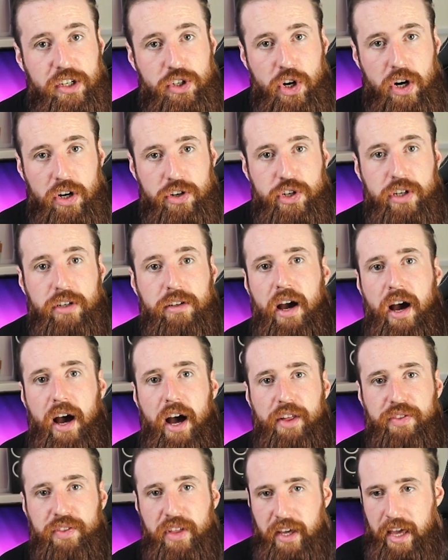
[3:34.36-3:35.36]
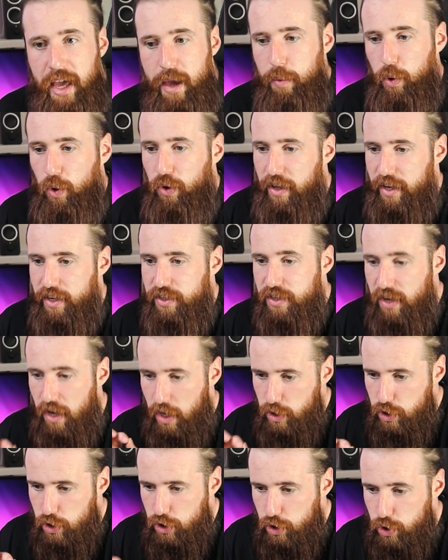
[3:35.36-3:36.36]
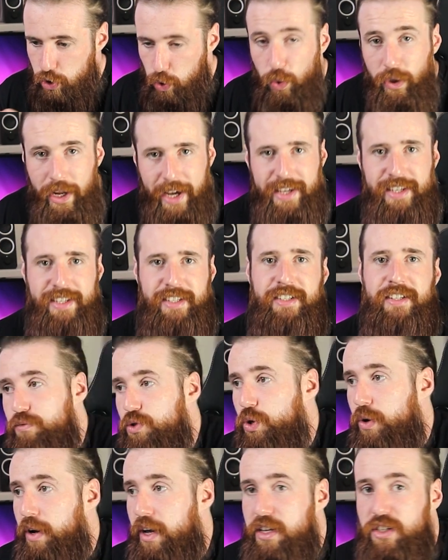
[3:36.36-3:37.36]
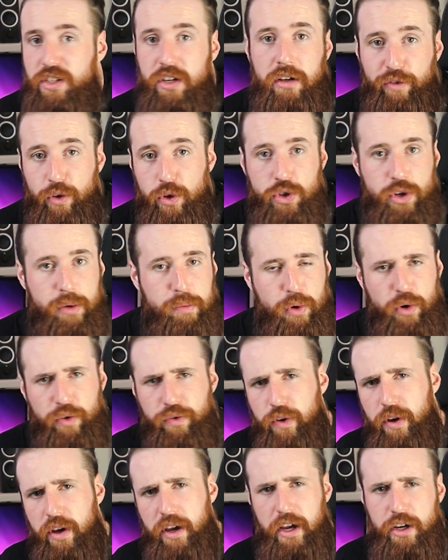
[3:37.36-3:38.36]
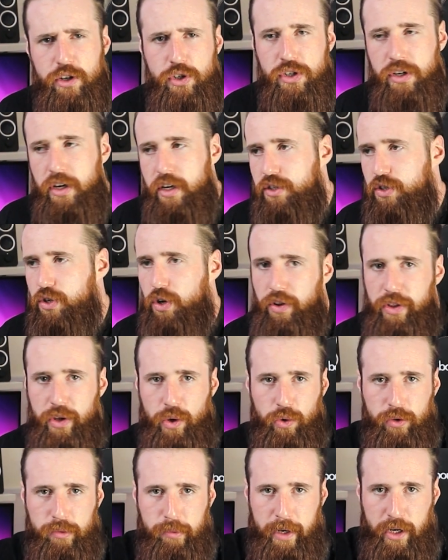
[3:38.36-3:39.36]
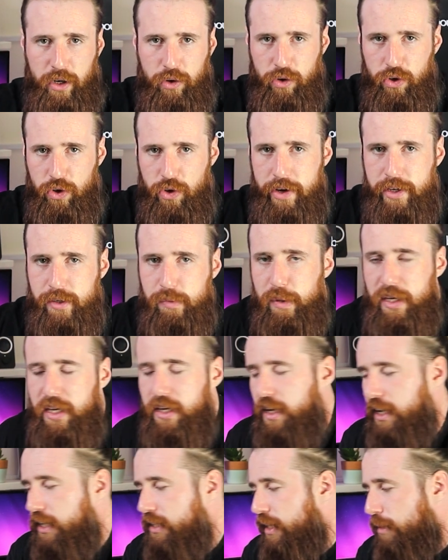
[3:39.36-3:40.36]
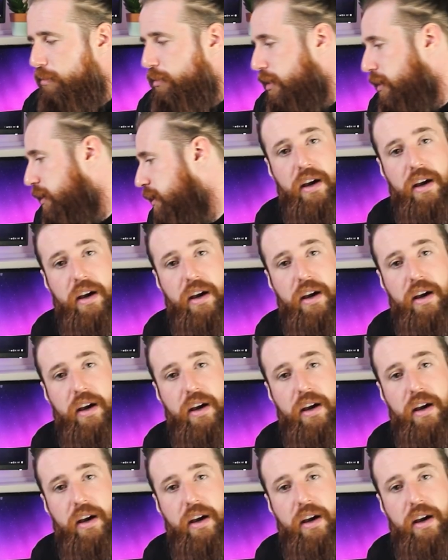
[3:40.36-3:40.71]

charging, and the cable is so nice. So it is future-proof-ish. It's not the old micro USB adapter.